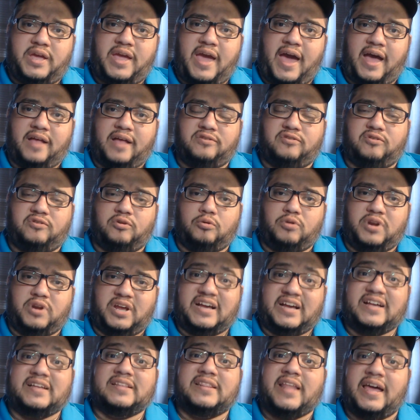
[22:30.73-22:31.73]
he had to
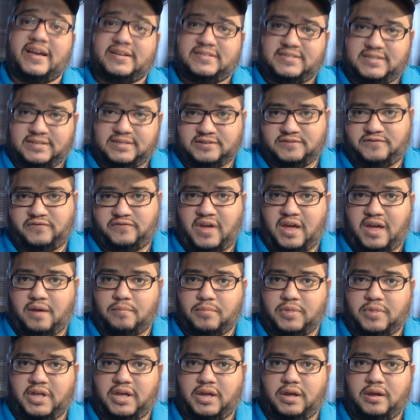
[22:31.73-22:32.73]
neglect his
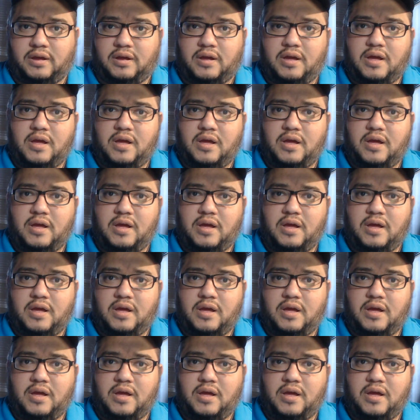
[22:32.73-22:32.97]
family.